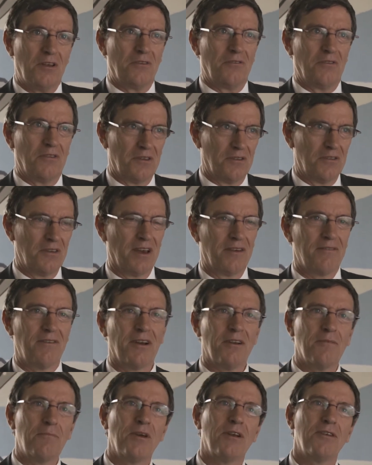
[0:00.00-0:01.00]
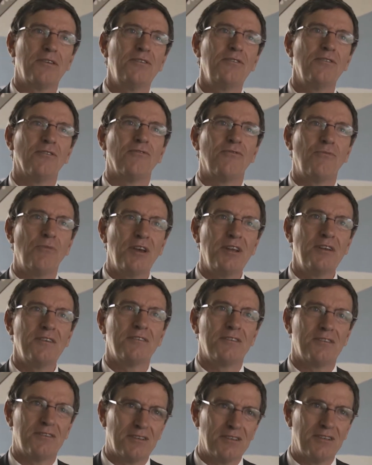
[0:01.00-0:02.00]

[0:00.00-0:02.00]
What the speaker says: availability of wind